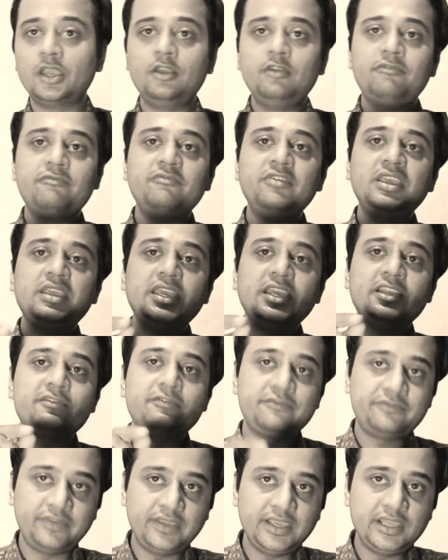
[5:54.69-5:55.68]
If we
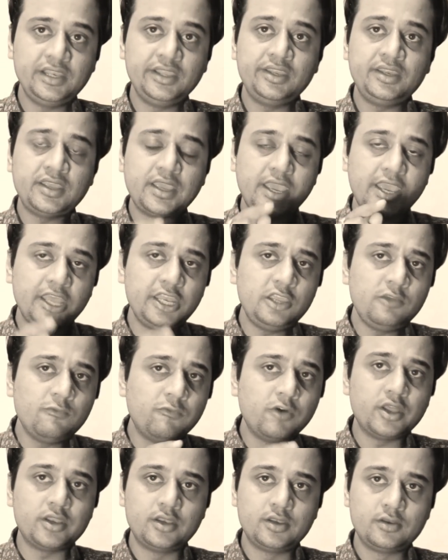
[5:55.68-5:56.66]
get fail in any
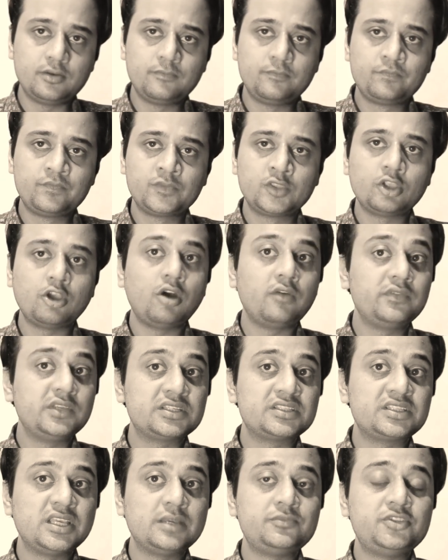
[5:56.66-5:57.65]
one of
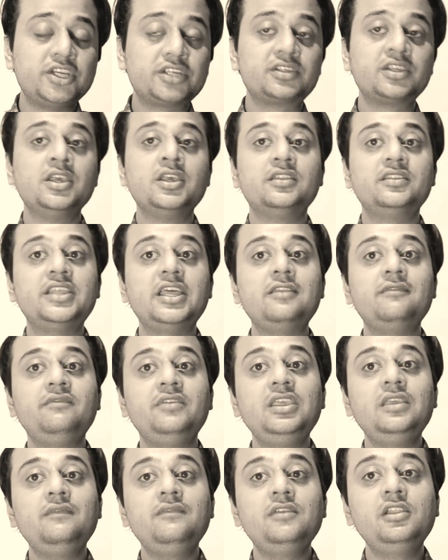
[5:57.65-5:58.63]
the subject,
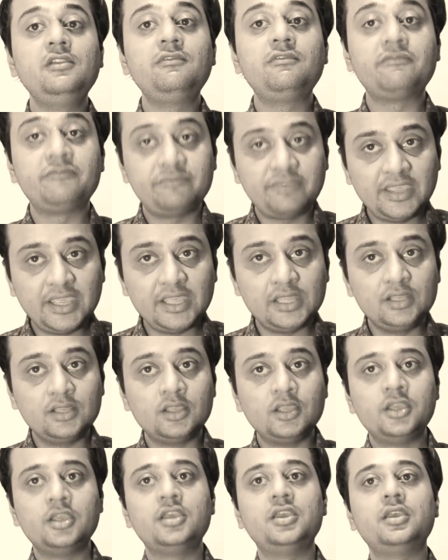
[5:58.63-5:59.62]
then we will fail